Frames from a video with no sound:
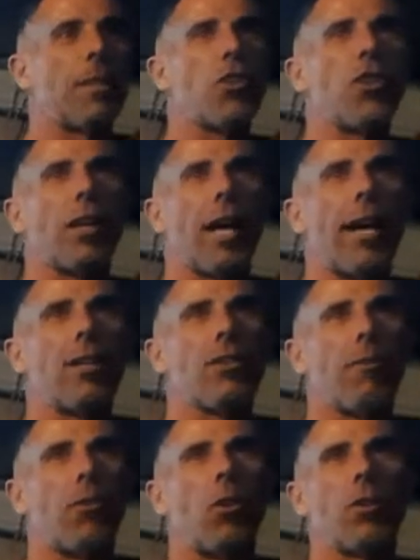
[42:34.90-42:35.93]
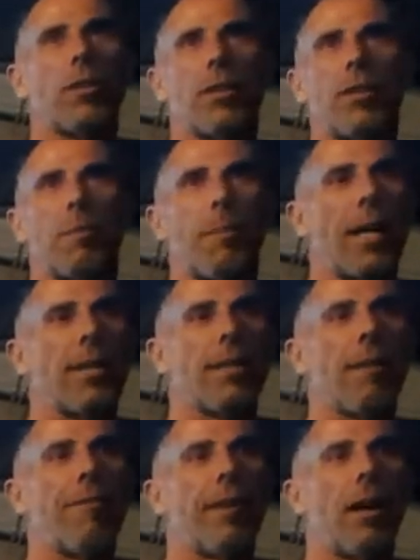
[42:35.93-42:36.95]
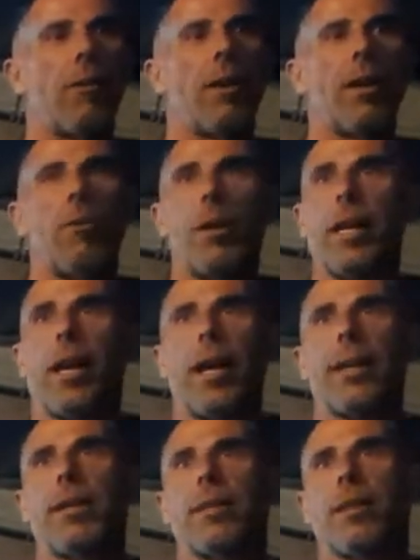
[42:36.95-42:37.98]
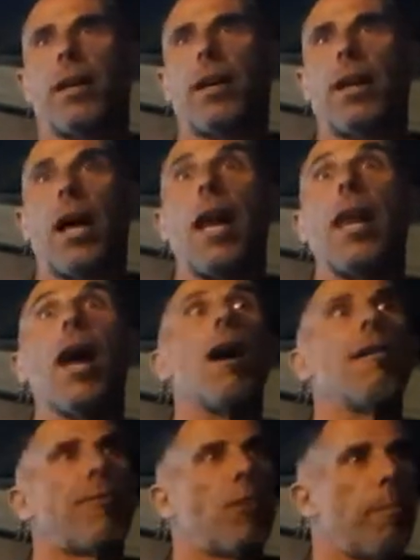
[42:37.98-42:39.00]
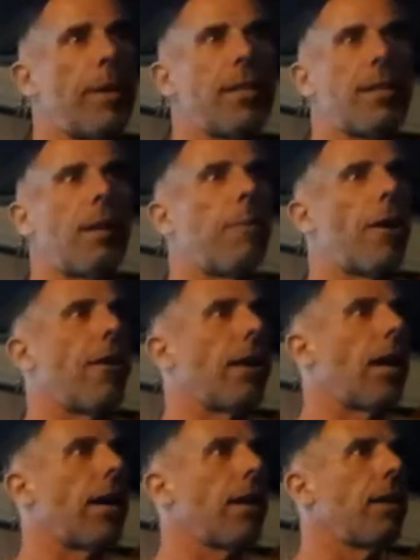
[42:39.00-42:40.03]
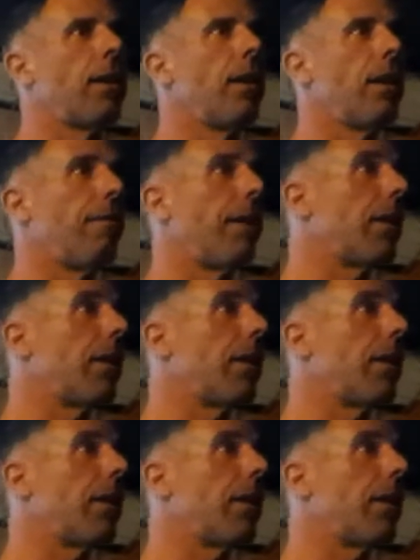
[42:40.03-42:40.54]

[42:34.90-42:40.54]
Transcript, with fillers: Competition gliders, of course, this is my stuff. I really, really like it. I, I love competing in paragliding.